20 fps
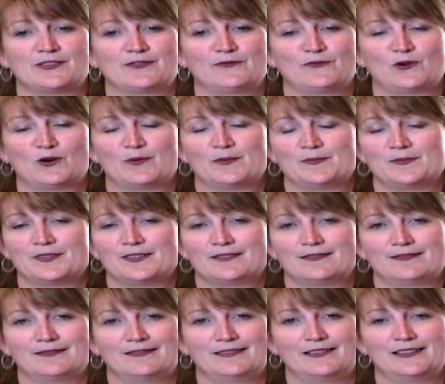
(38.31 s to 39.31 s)
informed
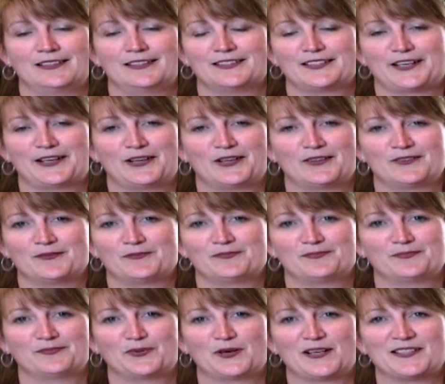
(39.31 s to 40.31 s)
the entire
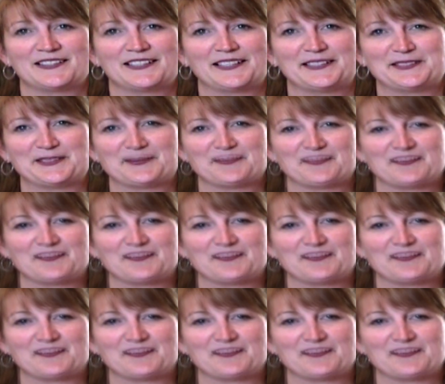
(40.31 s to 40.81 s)
process.